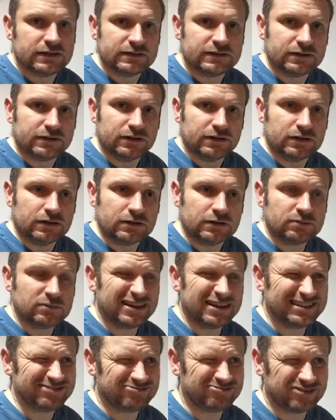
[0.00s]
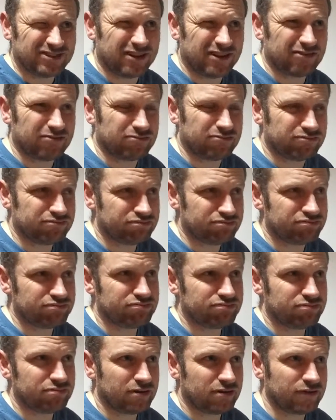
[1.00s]
don't know, I've got
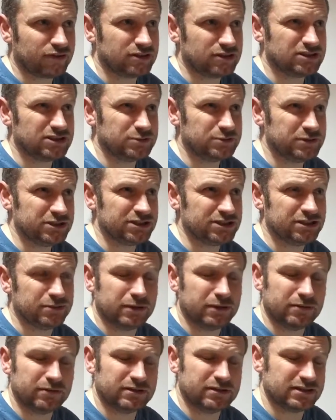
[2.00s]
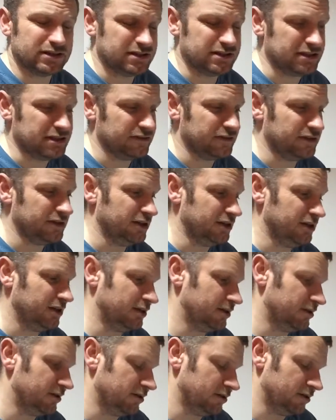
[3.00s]
a suspicion it might be TTV,
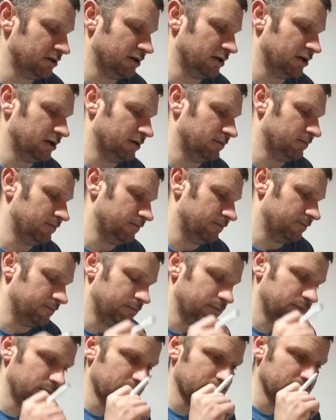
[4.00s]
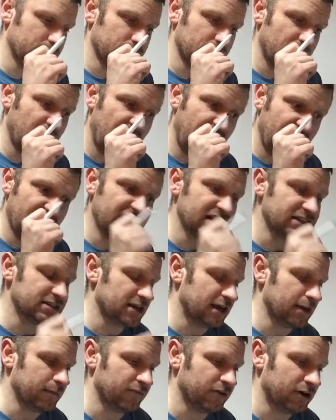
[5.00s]
the
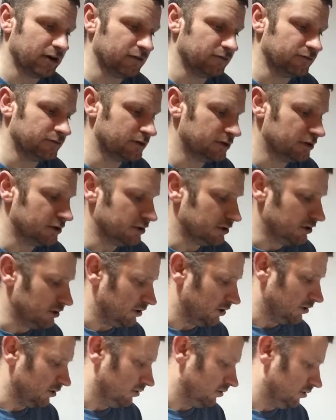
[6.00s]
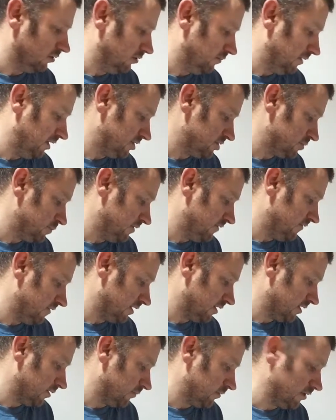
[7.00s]
time valve, or it might just be a
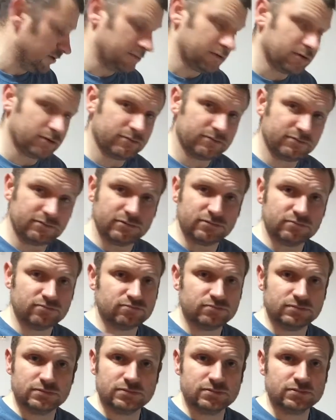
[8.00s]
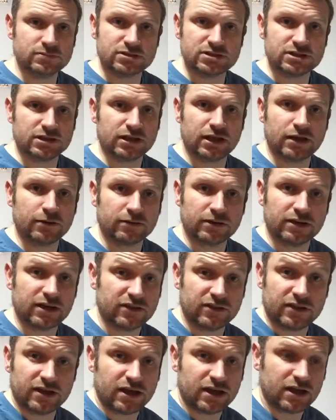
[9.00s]
vacuum leak, but until I
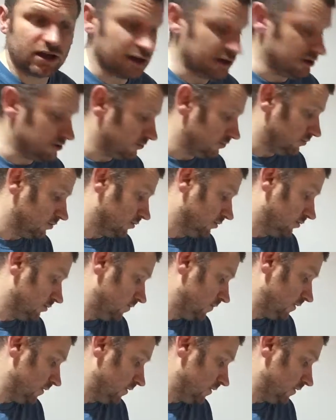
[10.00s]
get there, I don't know.